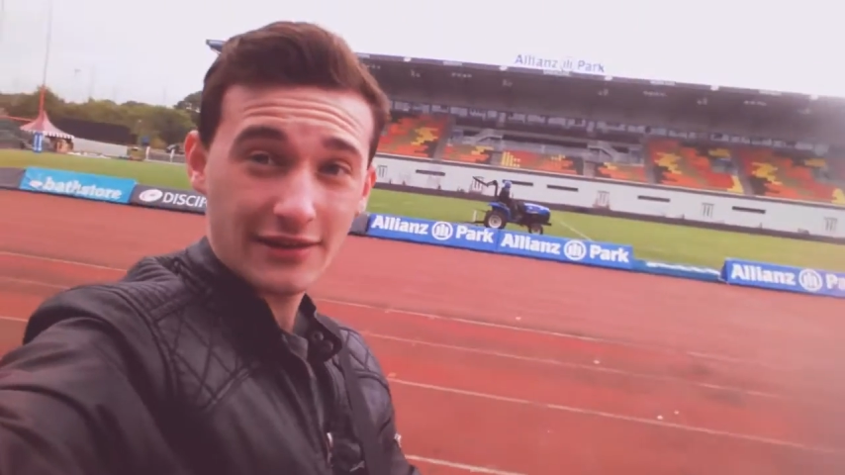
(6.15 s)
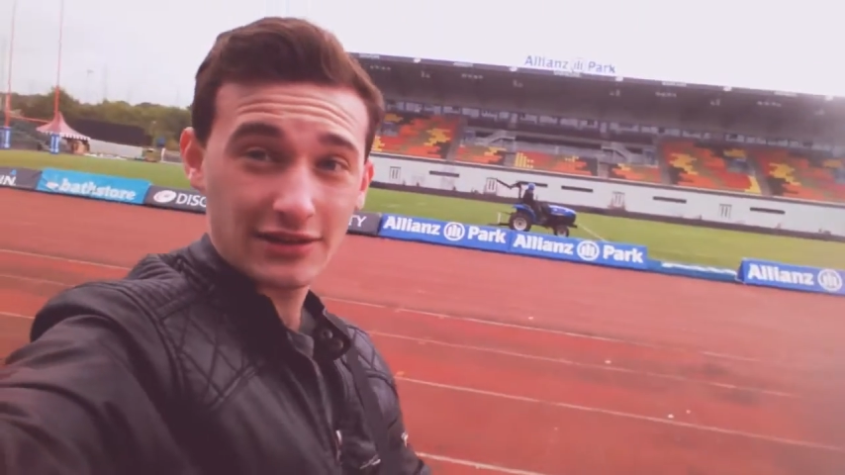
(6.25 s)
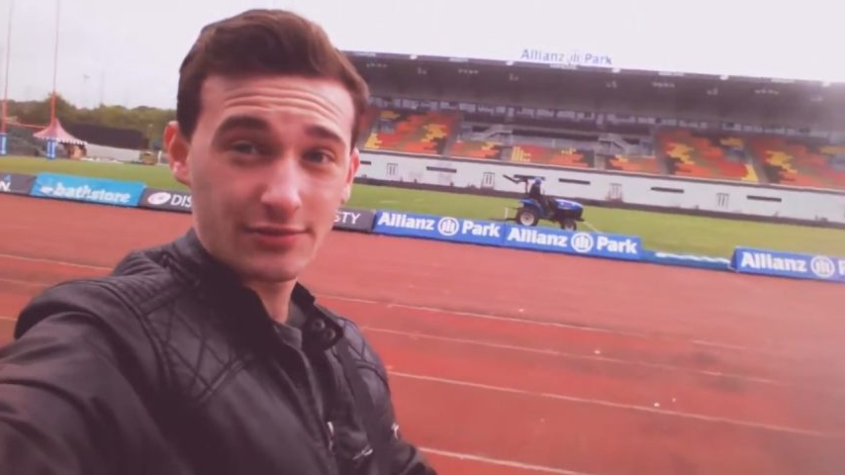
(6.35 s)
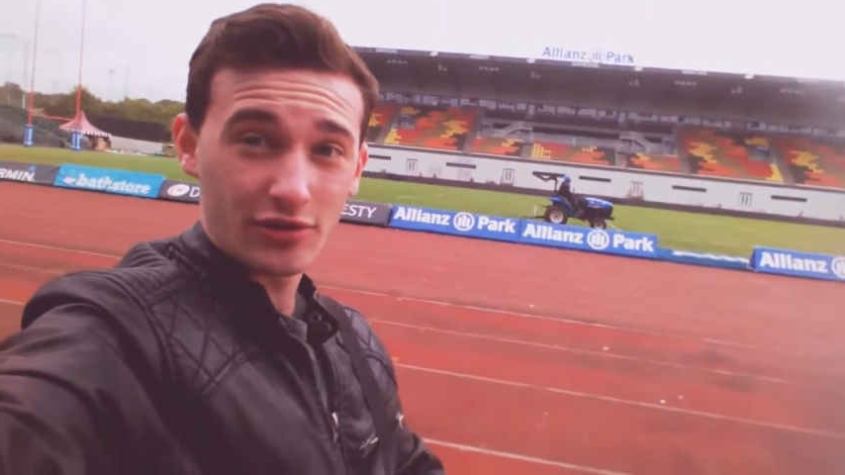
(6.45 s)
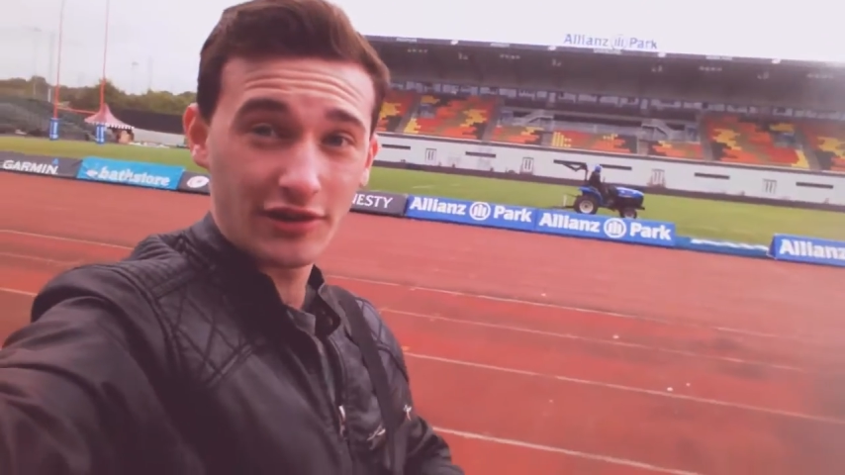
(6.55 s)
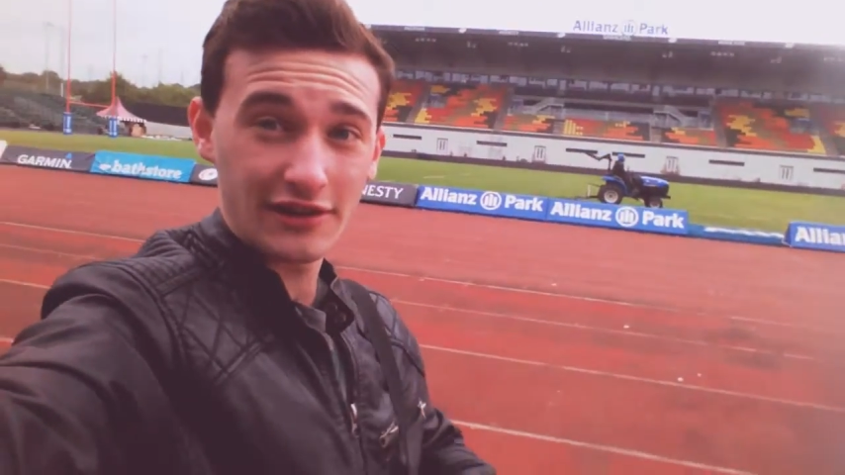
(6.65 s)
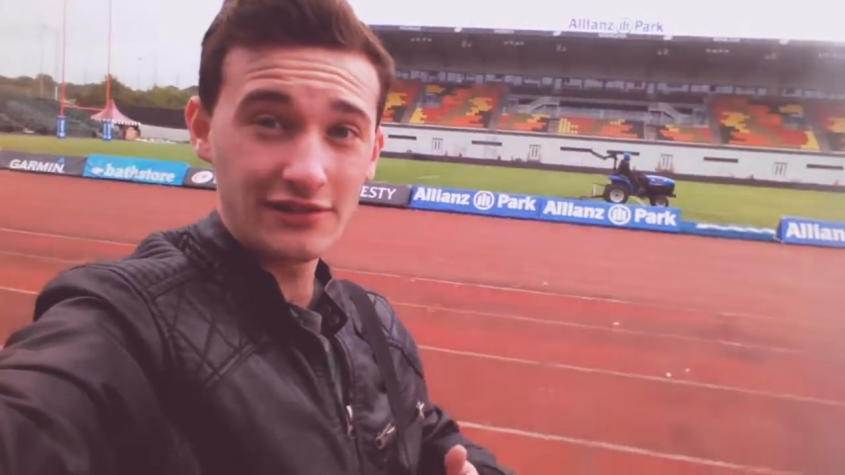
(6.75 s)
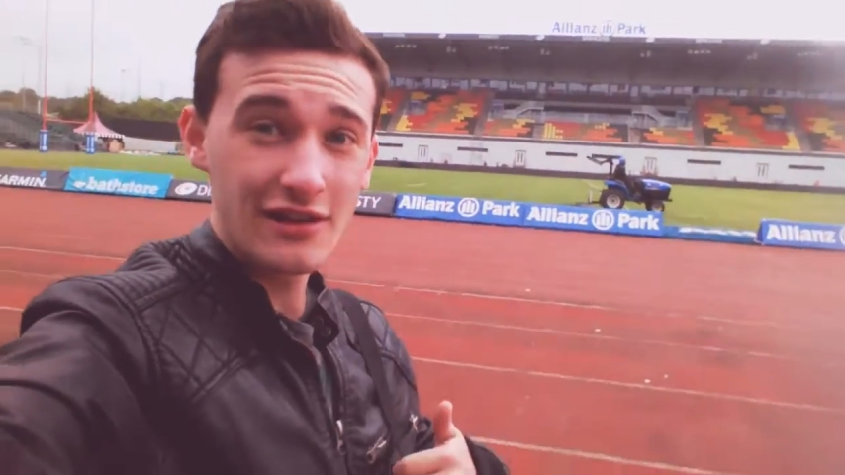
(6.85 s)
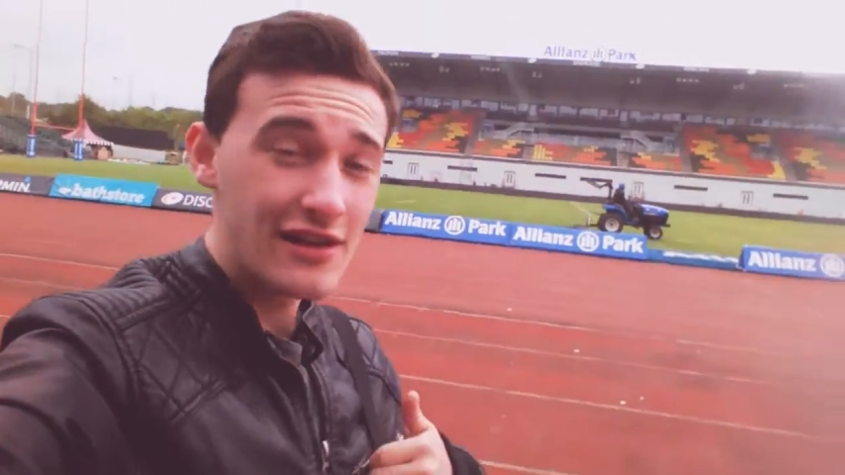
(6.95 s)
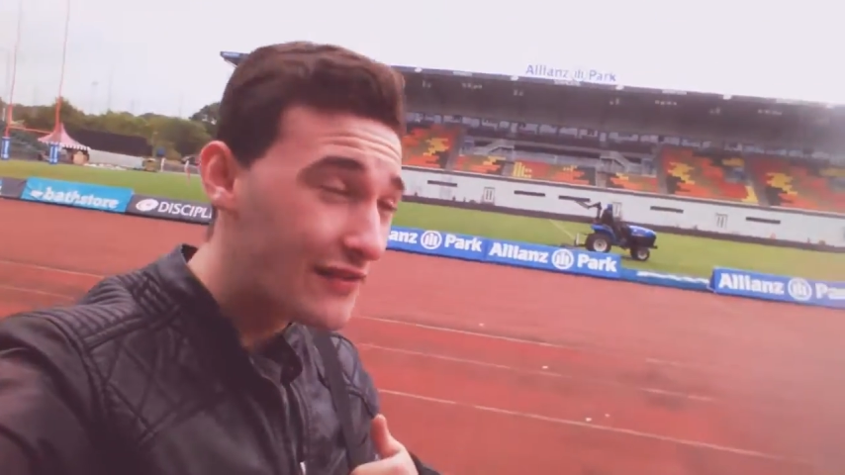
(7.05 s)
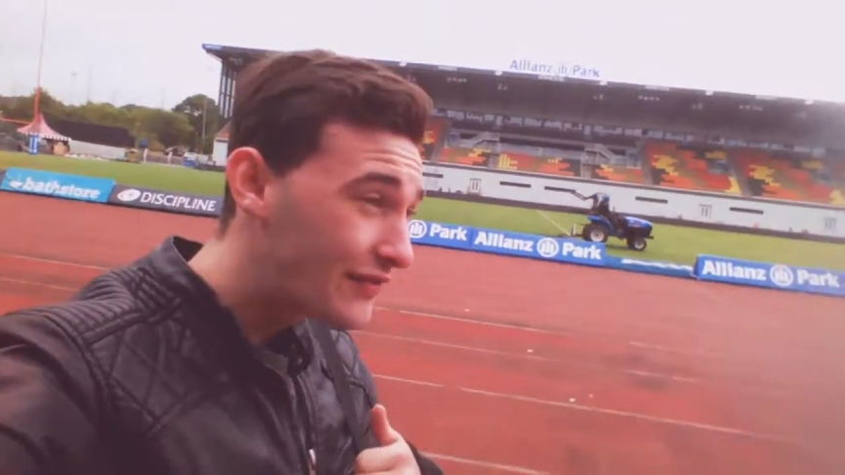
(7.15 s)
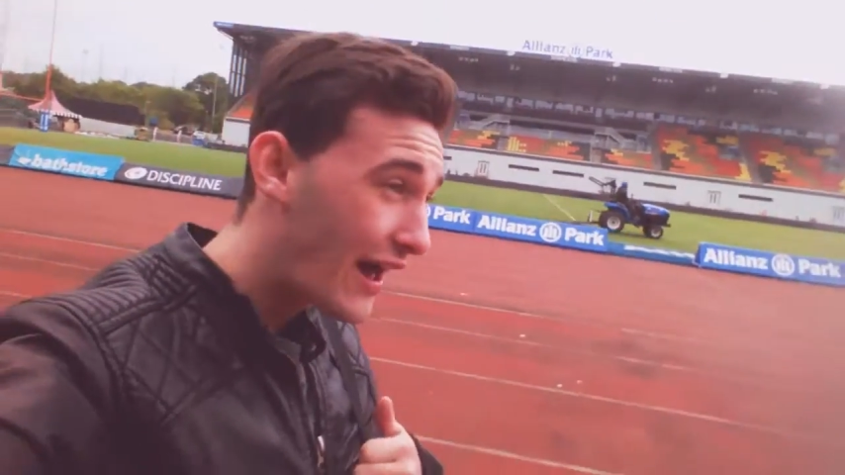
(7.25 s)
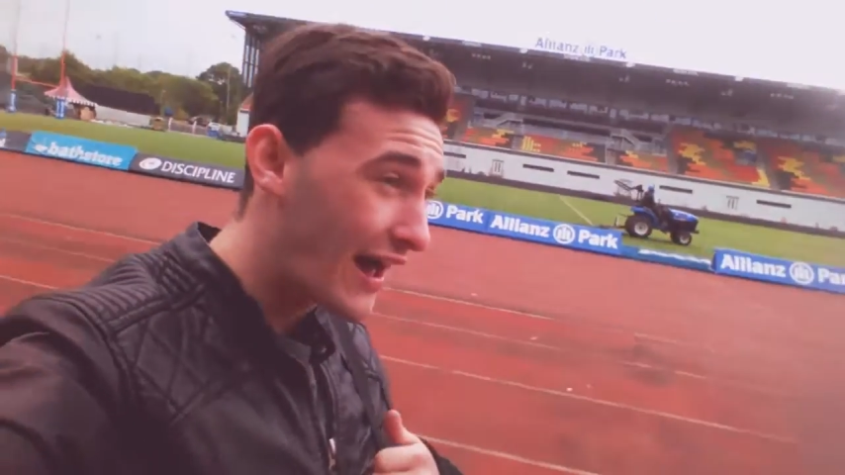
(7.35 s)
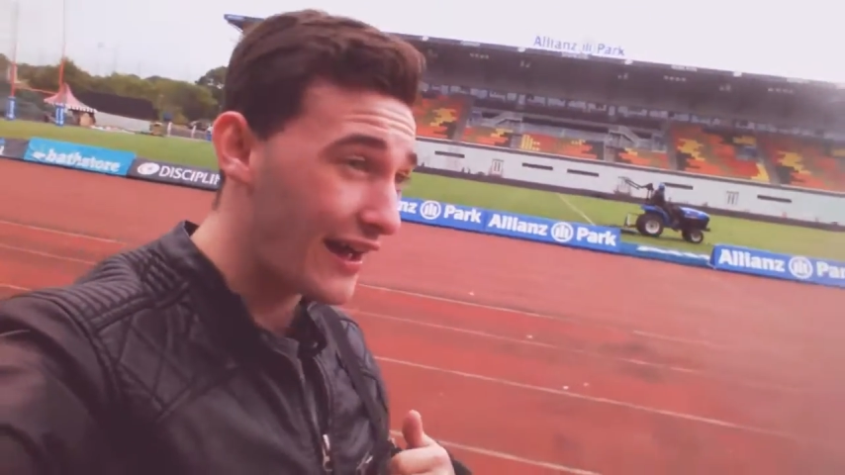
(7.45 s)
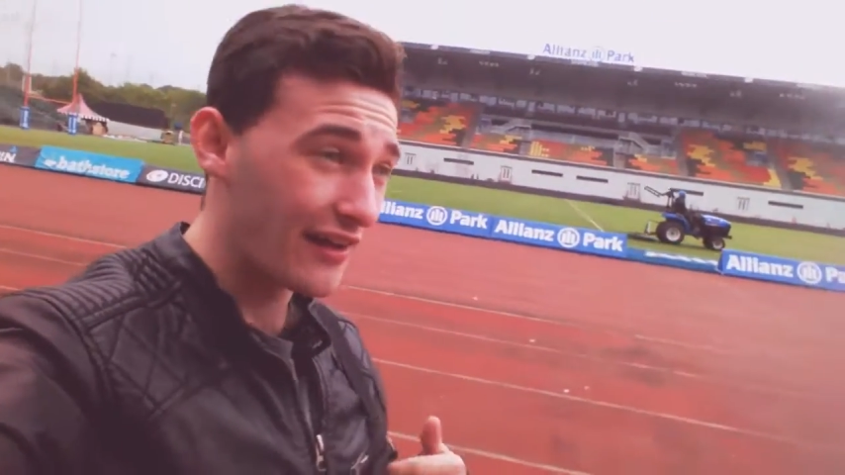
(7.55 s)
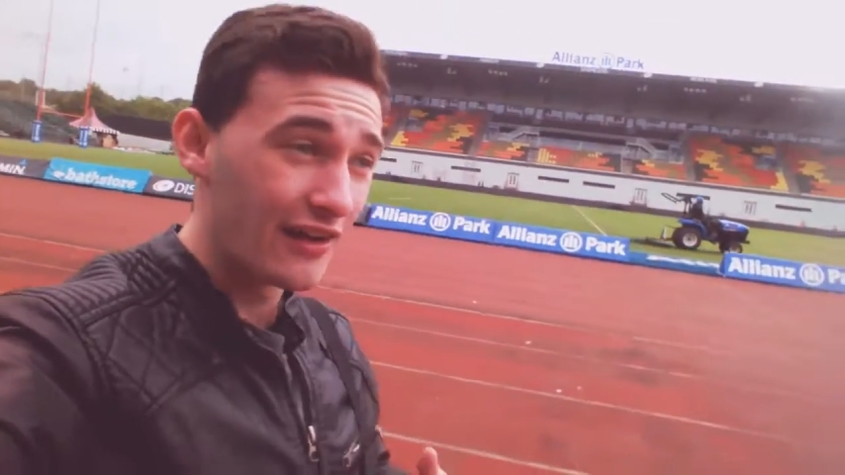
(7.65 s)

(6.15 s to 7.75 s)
this morning that